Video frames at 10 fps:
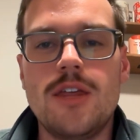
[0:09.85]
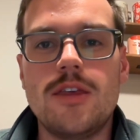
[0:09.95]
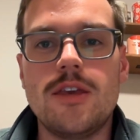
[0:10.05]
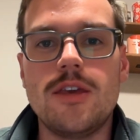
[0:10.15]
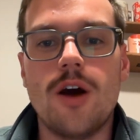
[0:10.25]

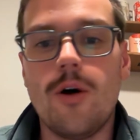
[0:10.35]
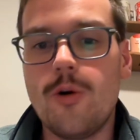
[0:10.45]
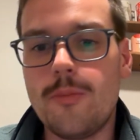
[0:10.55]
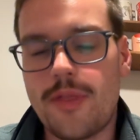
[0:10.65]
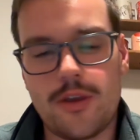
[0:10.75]
the
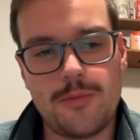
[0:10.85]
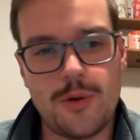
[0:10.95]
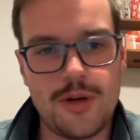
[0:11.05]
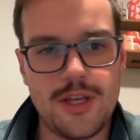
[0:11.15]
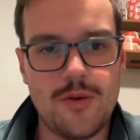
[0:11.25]
home and the
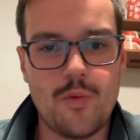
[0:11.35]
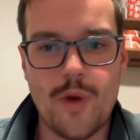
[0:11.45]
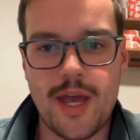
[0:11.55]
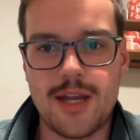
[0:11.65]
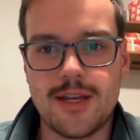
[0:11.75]
community
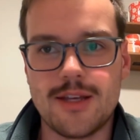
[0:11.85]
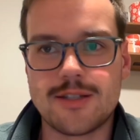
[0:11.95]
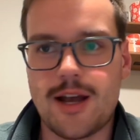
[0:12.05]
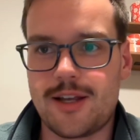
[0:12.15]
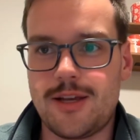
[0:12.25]
when
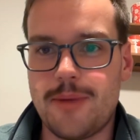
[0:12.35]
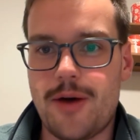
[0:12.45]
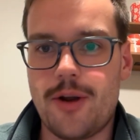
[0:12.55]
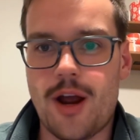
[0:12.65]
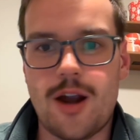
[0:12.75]
talking
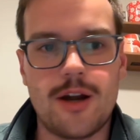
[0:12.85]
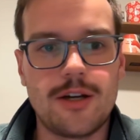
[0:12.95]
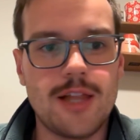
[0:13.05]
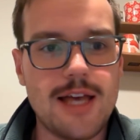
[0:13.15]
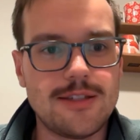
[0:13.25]
about our
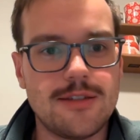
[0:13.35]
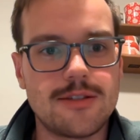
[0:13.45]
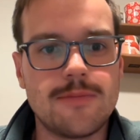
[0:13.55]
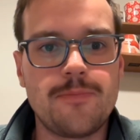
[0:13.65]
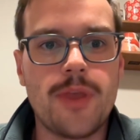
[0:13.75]
classes.